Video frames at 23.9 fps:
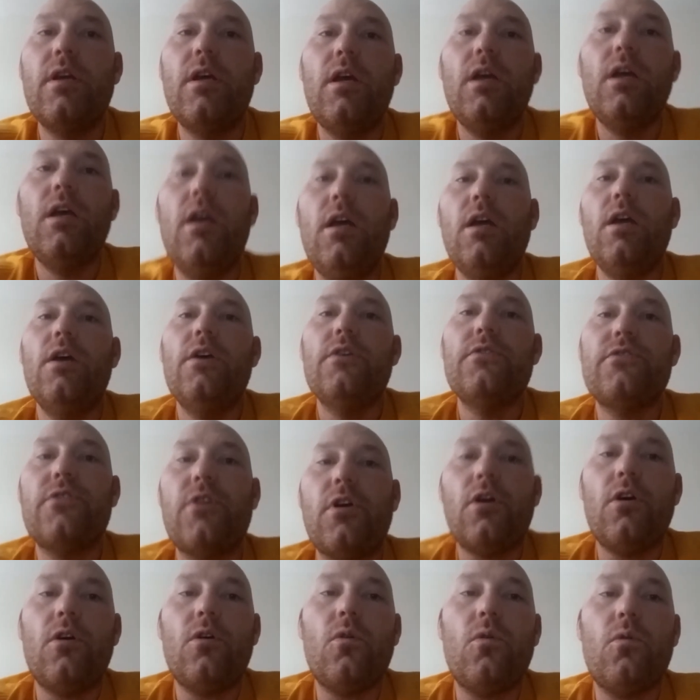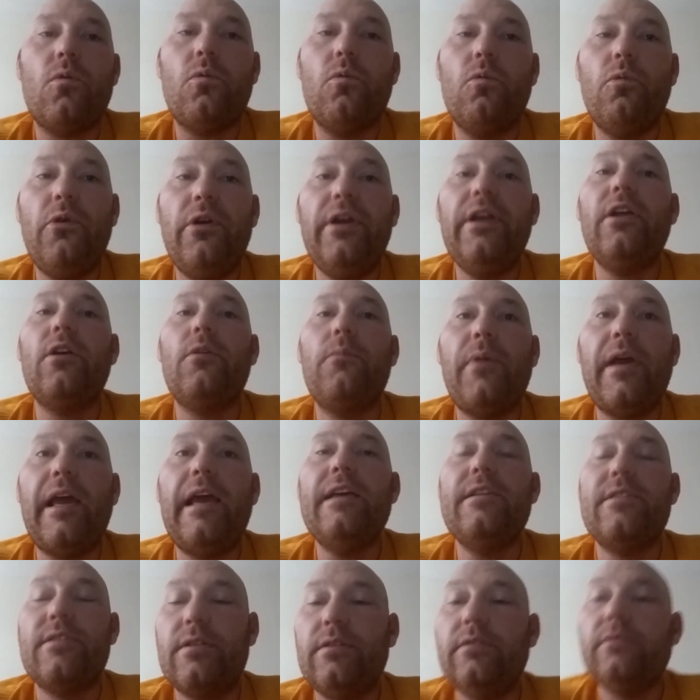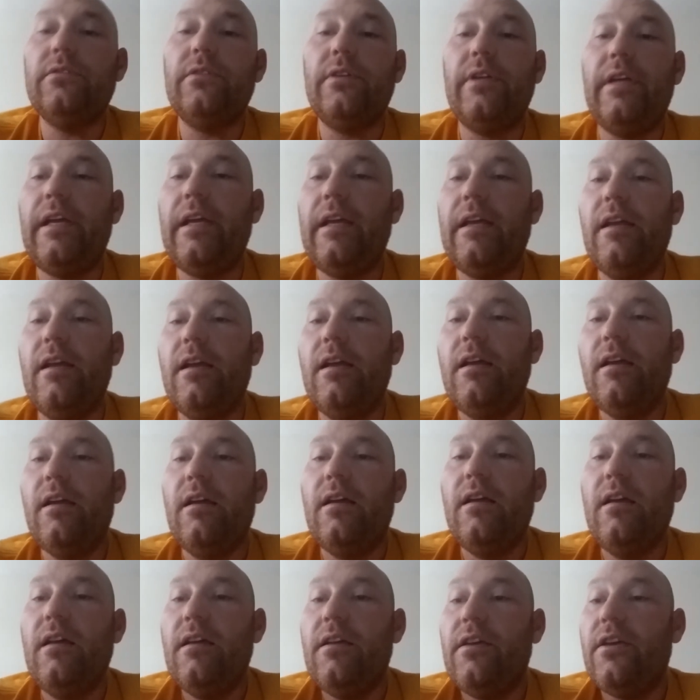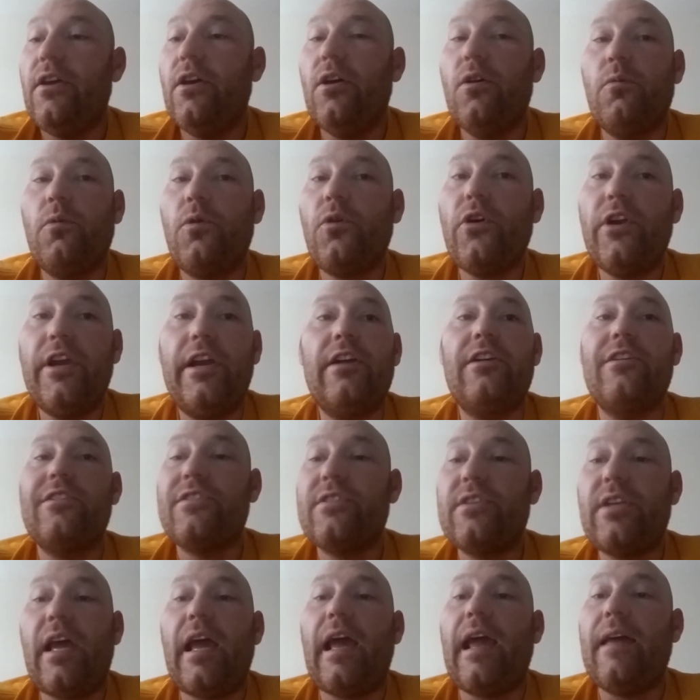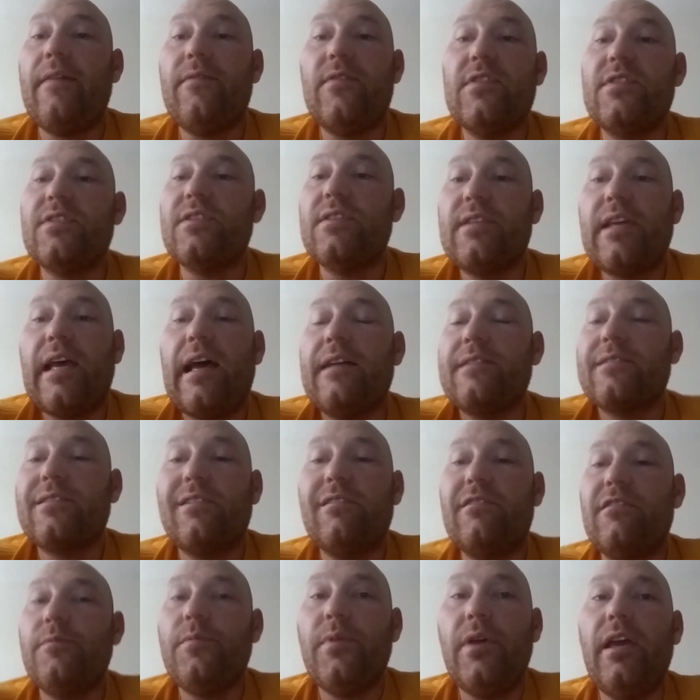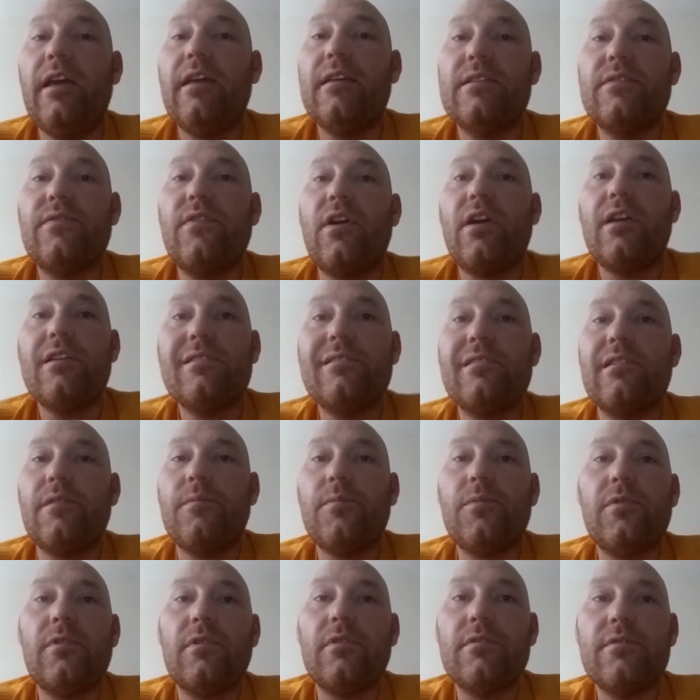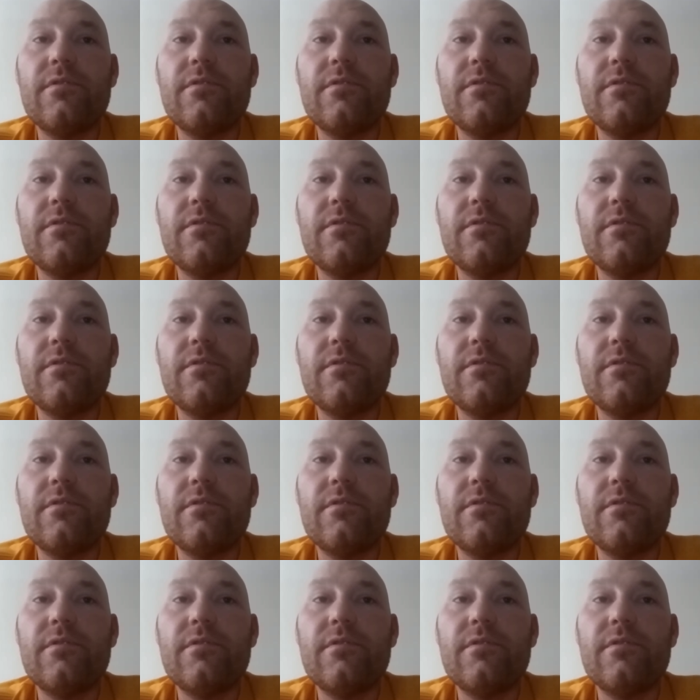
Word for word: so we are basically you know we're here to stay and this is how it's going to be it's very simple so